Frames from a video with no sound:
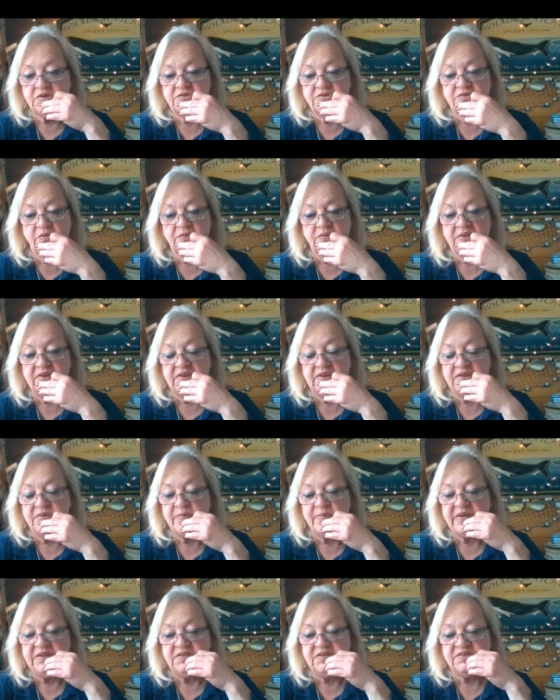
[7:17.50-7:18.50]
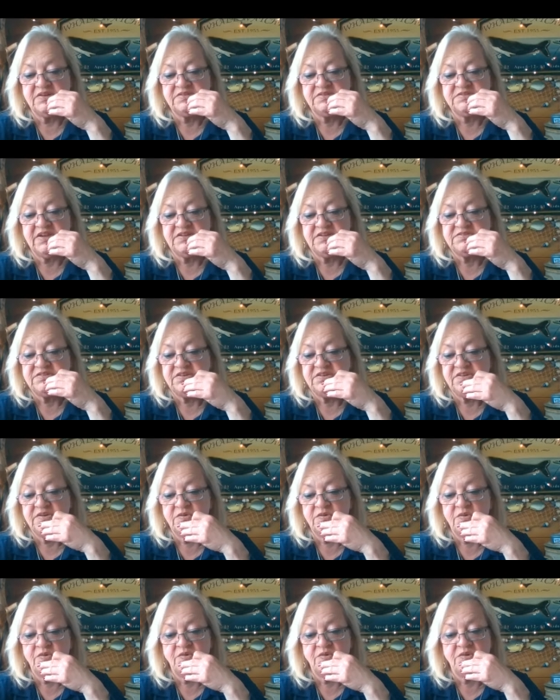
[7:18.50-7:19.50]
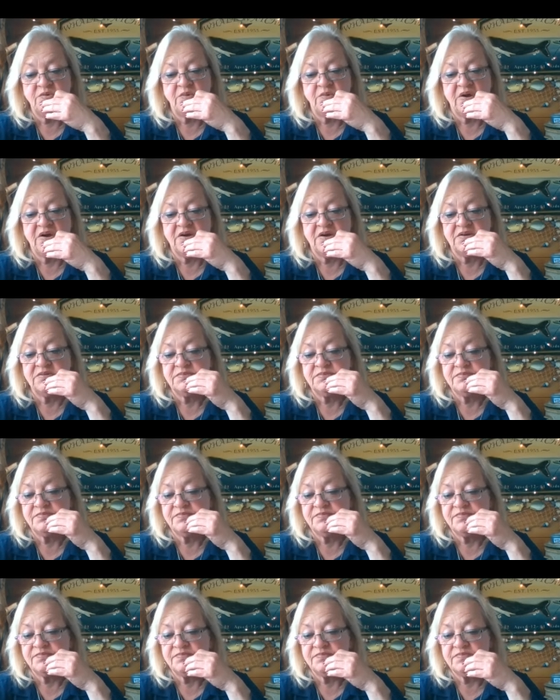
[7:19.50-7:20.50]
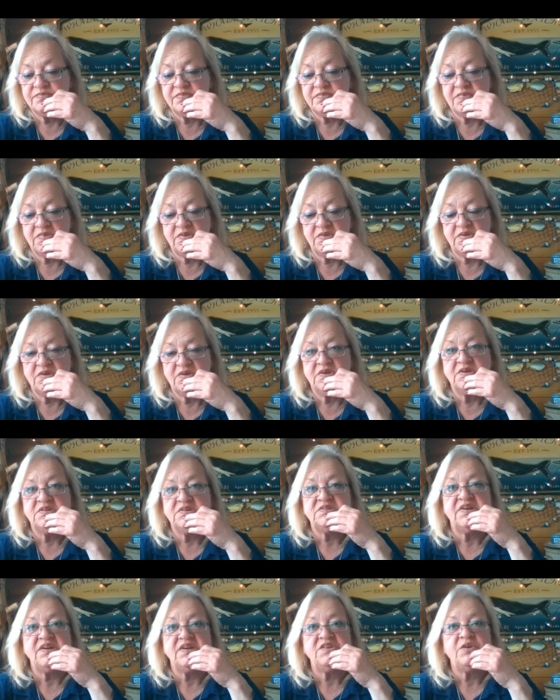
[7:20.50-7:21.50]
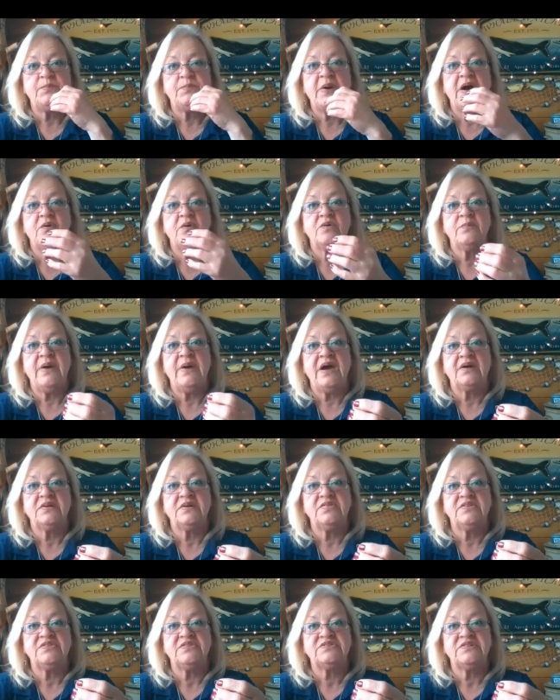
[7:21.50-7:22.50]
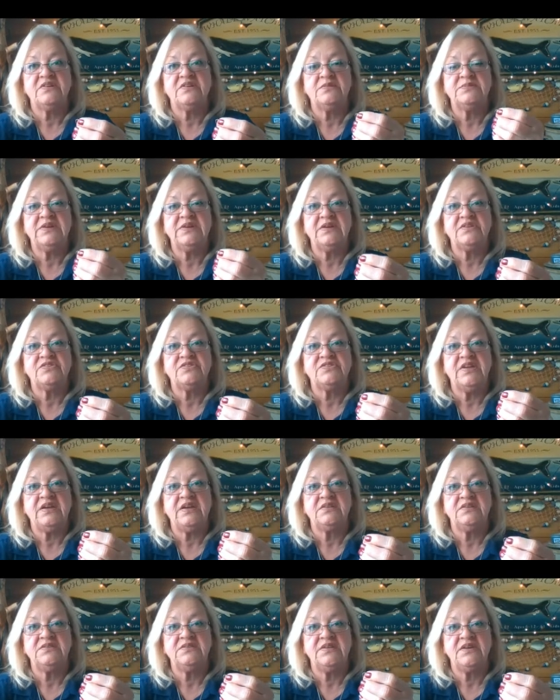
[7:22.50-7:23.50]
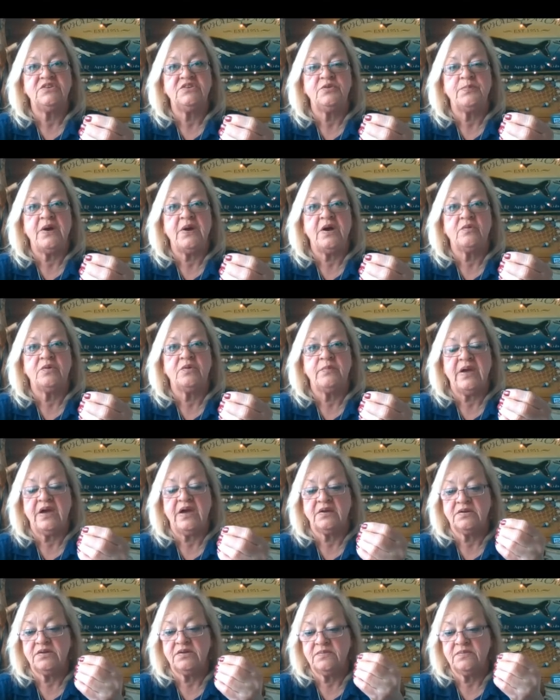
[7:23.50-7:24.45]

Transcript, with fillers: Don't let anybody dictate to you who you are. Take your power back at this time. Take a stand and take your power back.